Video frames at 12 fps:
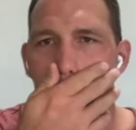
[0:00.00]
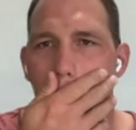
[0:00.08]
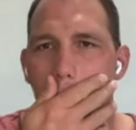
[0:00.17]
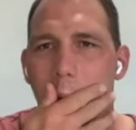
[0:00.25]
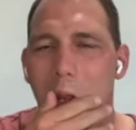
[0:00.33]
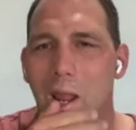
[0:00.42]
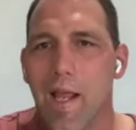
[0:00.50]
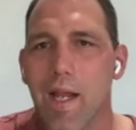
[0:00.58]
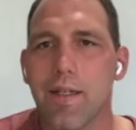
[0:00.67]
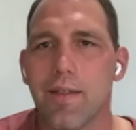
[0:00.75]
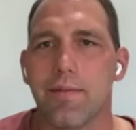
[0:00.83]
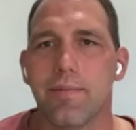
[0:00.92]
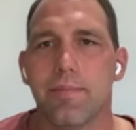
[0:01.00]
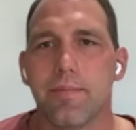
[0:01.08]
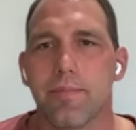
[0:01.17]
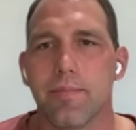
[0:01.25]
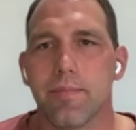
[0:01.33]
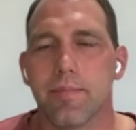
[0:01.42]

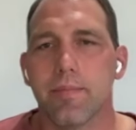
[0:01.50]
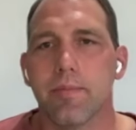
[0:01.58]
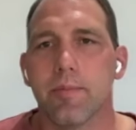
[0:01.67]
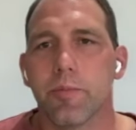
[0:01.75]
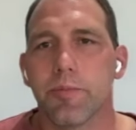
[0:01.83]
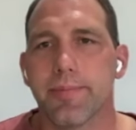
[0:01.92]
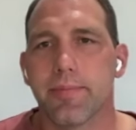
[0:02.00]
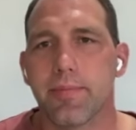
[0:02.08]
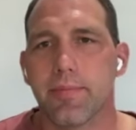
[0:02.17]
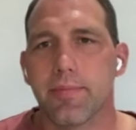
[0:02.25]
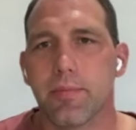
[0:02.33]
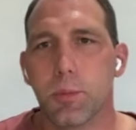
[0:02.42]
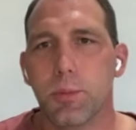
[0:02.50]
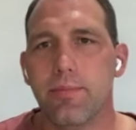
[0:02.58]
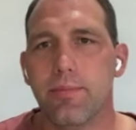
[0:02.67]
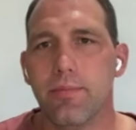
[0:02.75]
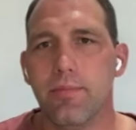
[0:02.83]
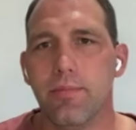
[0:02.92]

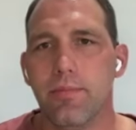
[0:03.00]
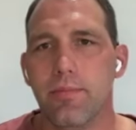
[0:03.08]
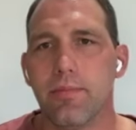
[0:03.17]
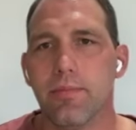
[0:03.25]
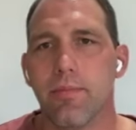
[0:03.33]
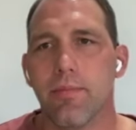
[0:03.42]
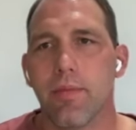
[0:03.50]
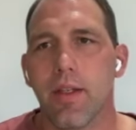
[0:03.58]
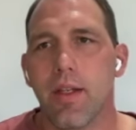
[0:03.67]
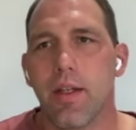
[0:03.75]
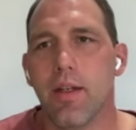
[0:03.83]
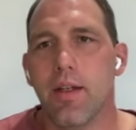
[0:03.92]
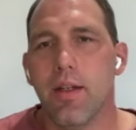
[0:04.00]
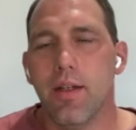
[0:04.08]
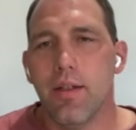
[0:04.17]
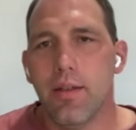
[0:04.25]
No words are spoken by the person on screen.